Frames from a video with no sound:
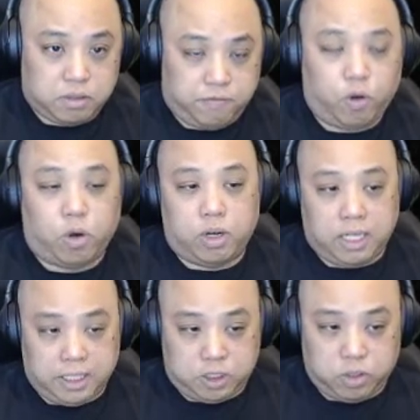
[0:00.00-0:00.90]
for
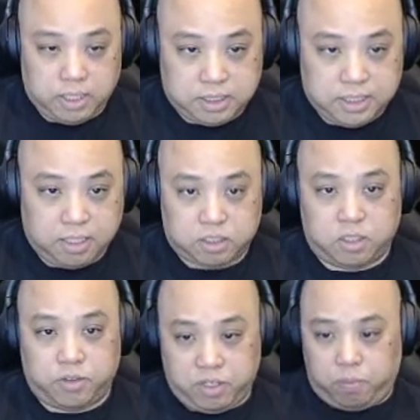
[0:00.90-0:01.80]
electrolytic cells. So
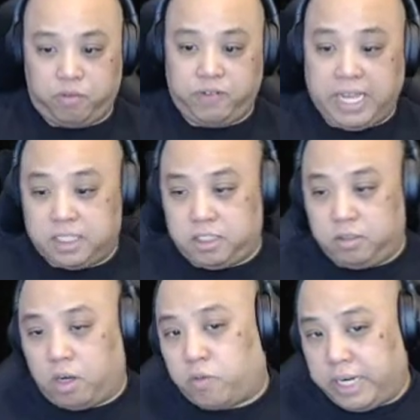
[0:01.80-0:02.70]
they're provided to you
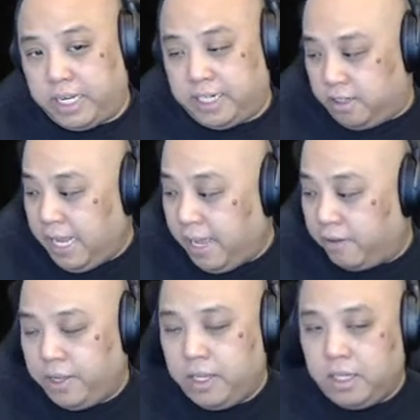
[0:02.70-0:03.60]
already in here. Now,
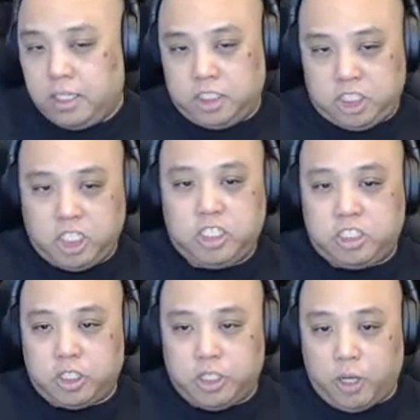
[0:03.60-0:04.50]
should you
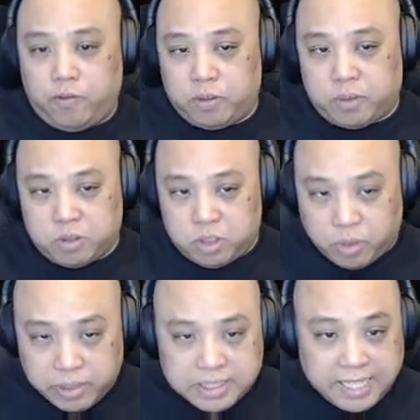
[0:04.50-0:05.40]
still know them for the multiple choice?